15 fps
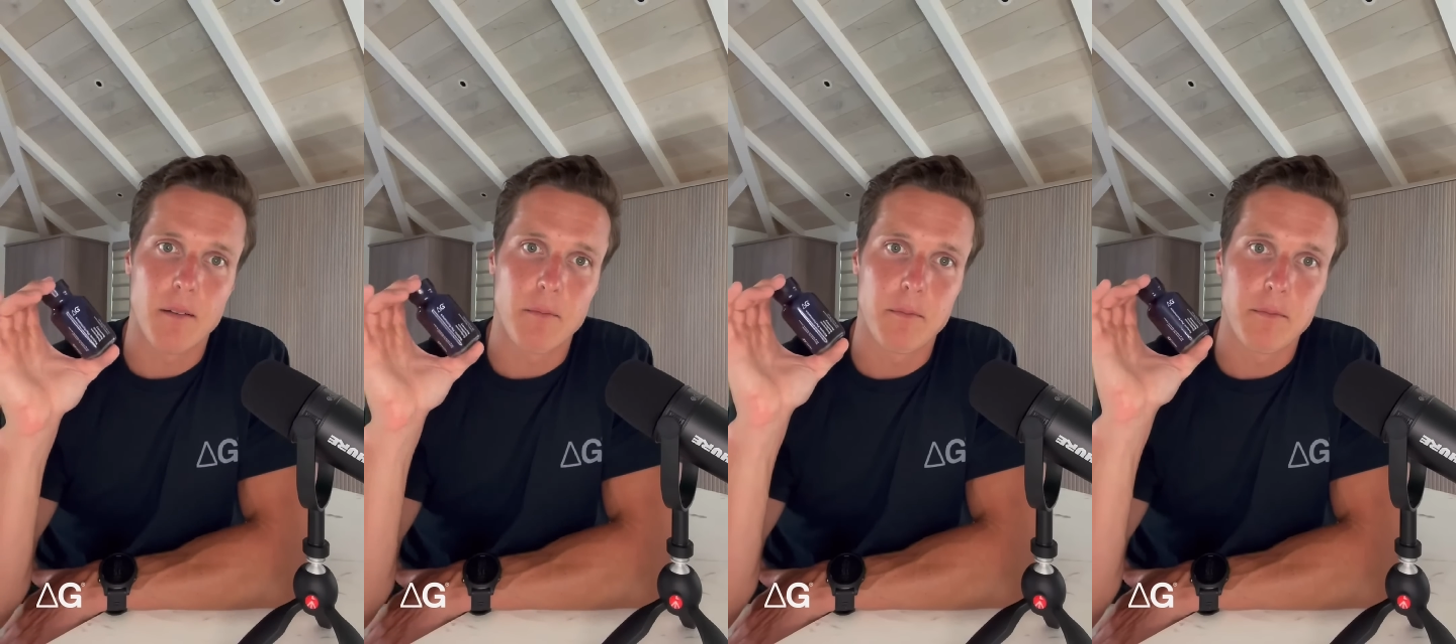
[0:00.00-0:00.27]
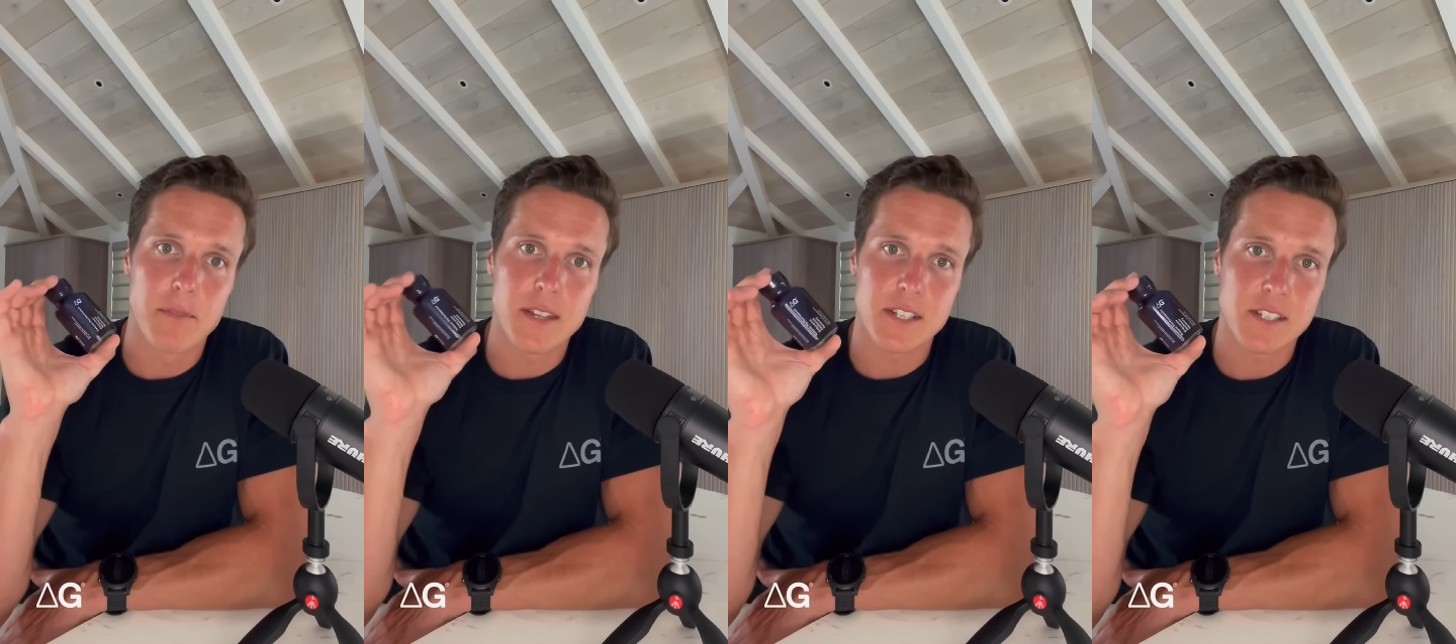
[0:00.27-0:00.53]

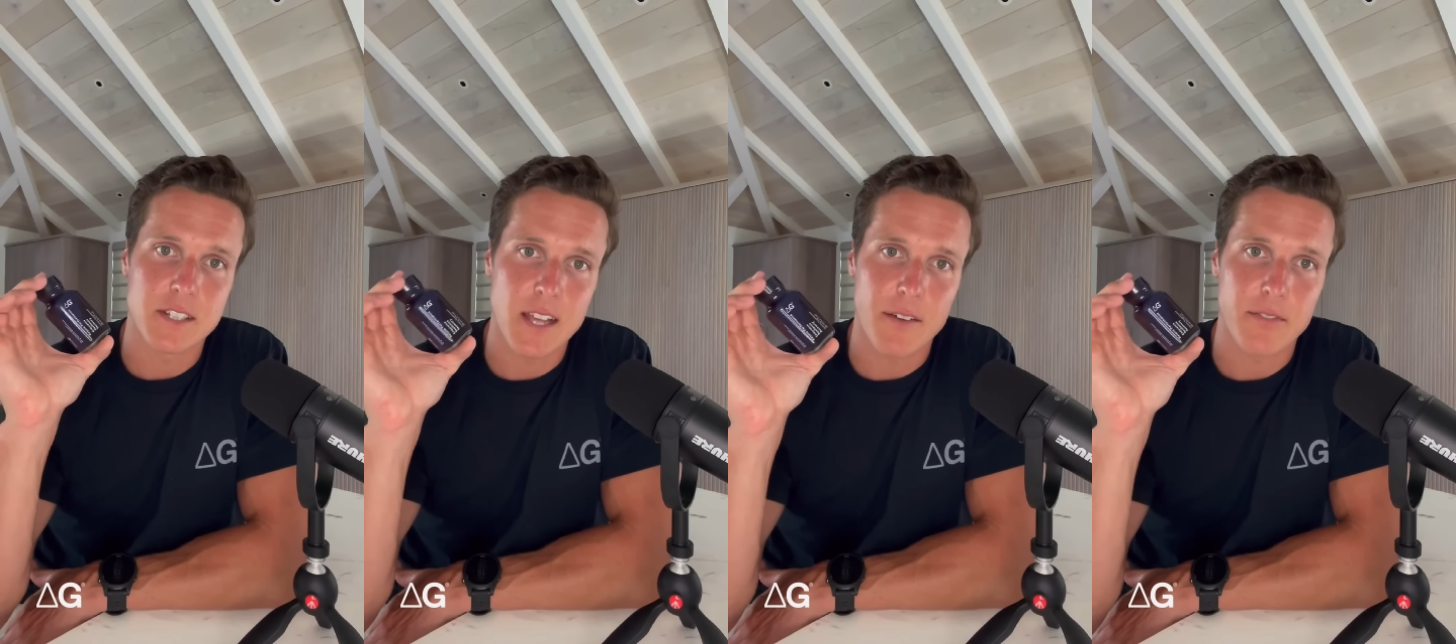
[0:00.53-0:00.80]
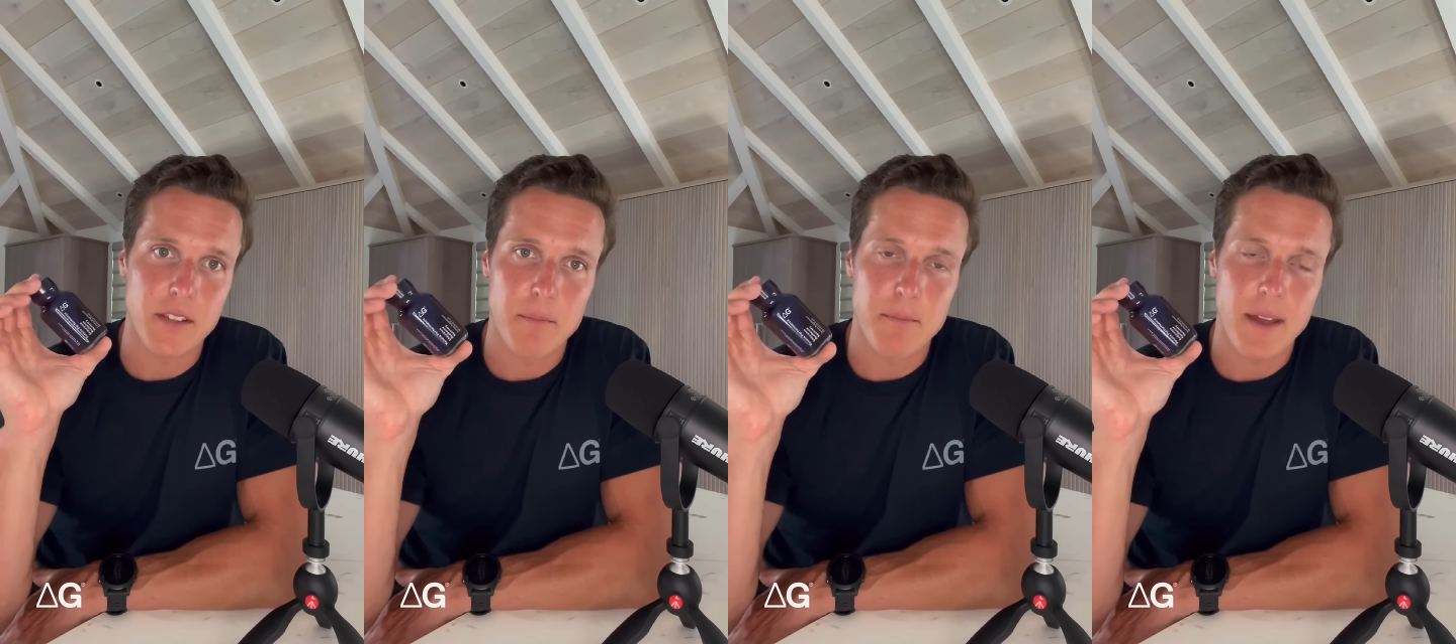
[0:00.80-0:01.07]
This is
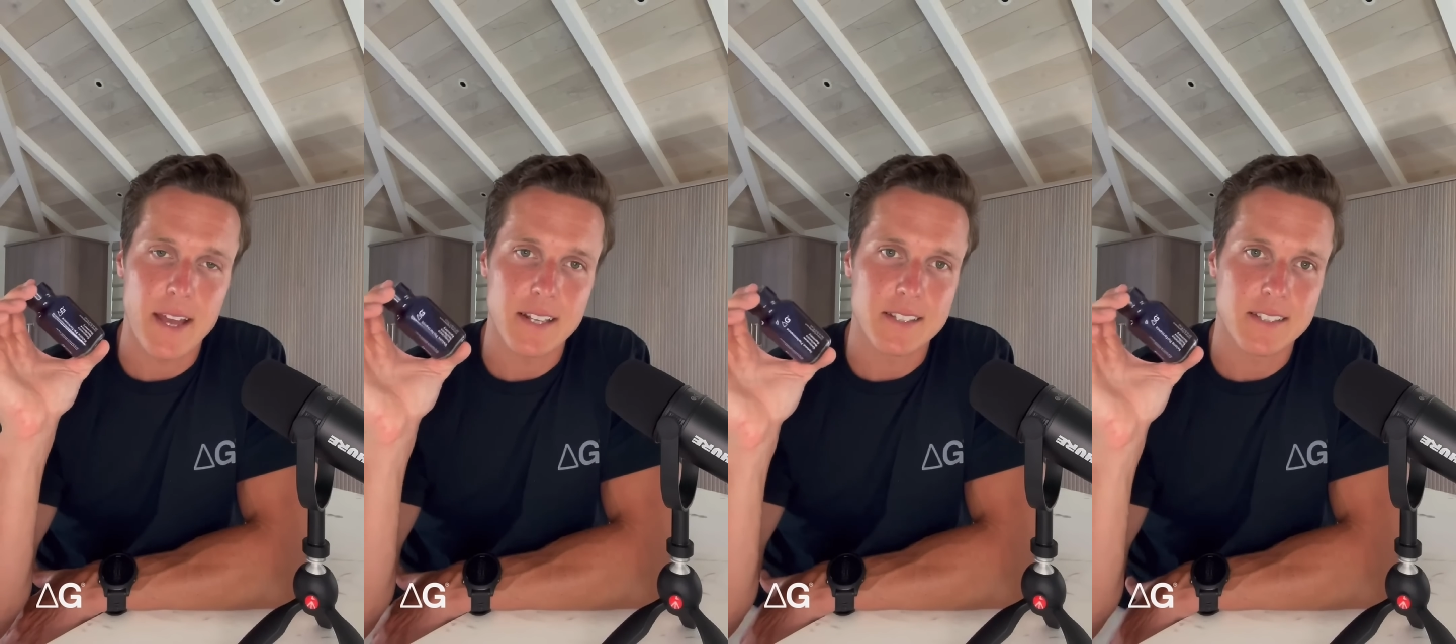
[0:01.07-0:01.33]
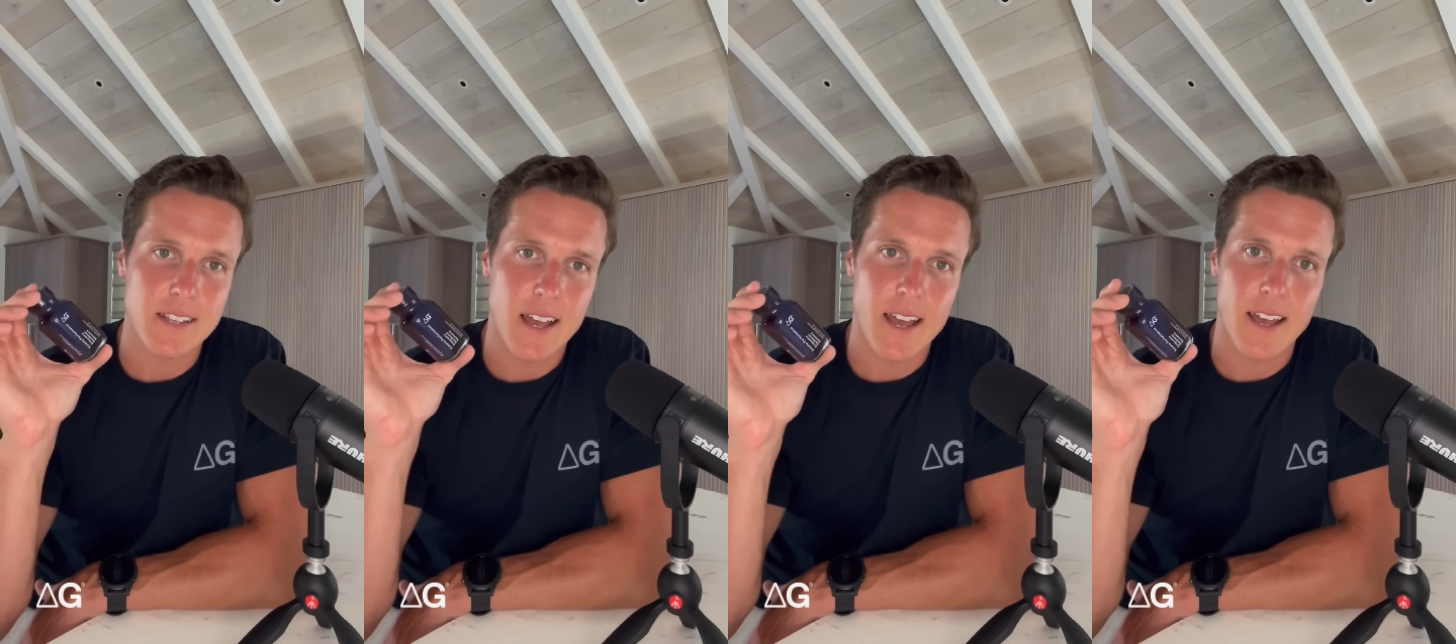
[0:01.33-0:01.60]
definitely a
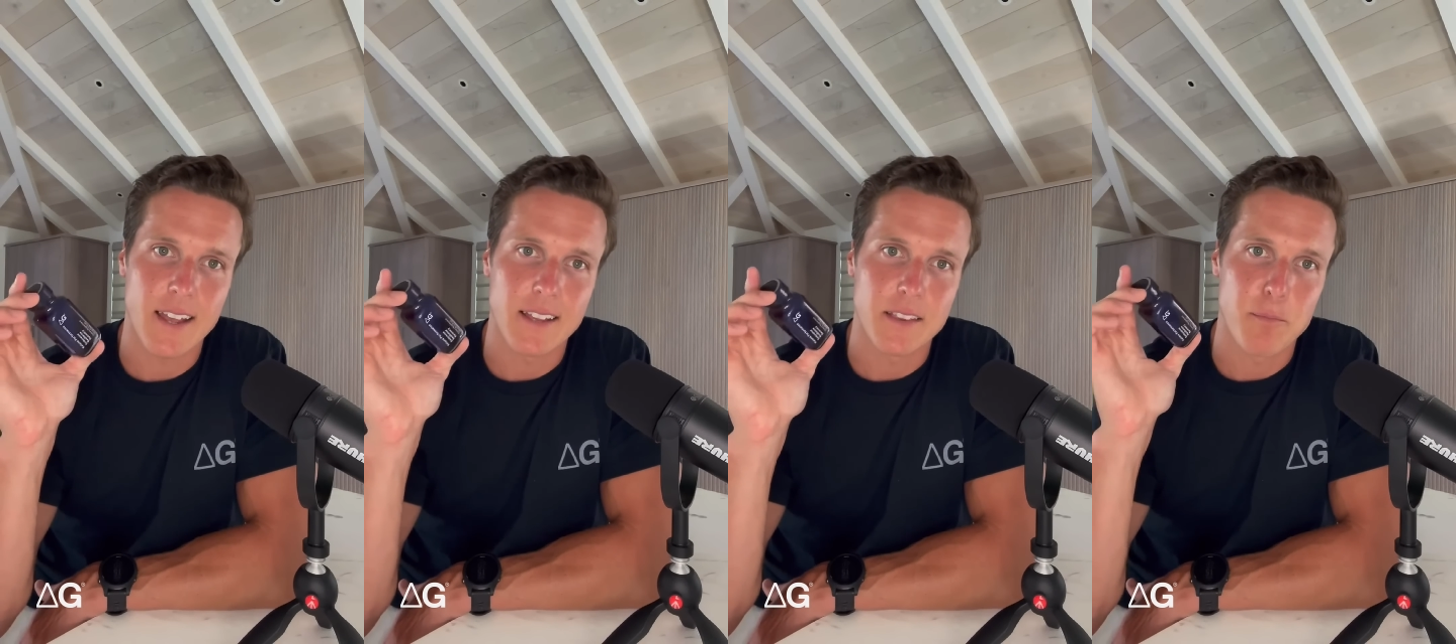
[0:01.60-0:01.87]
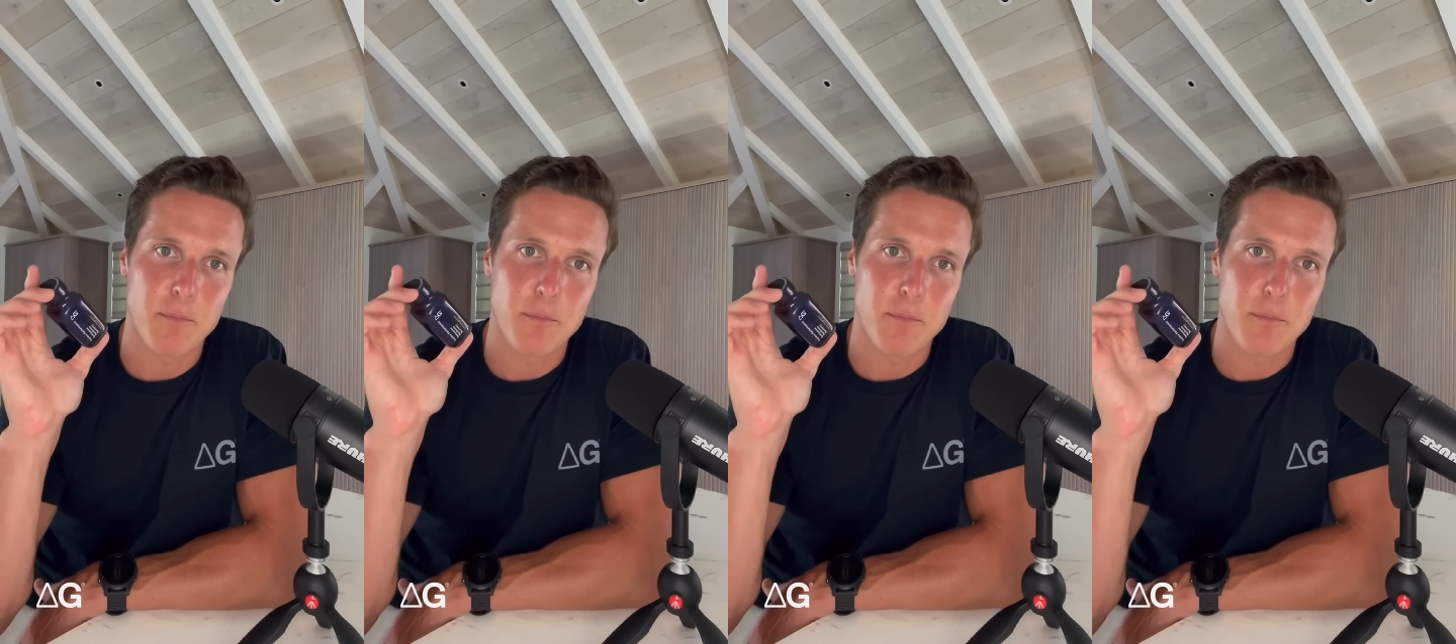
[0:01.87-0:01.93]
mainstay in the